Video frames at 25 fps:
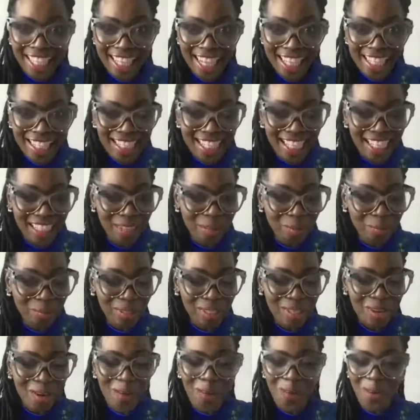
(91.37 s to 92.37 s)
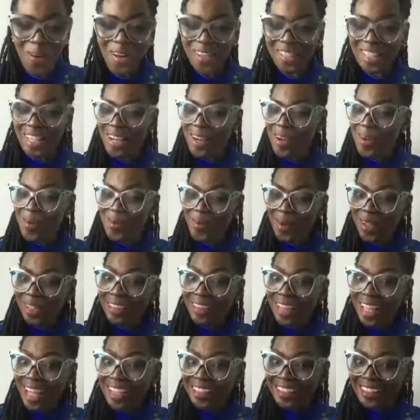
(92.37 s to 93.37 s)
that's going to be on here
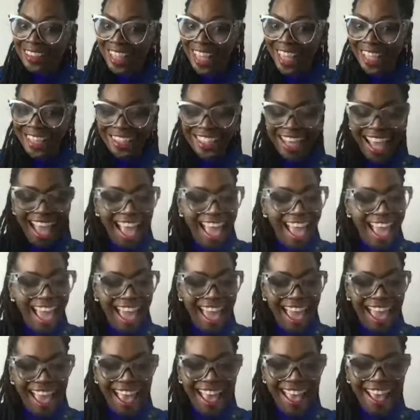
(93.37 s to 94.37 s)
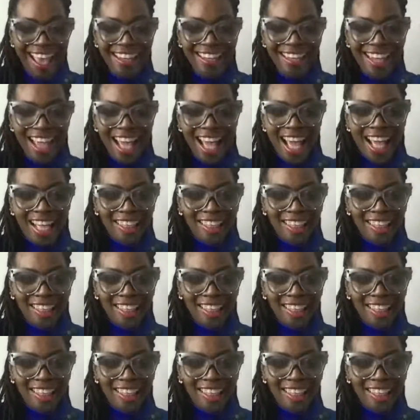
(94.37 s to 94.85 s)
with us again.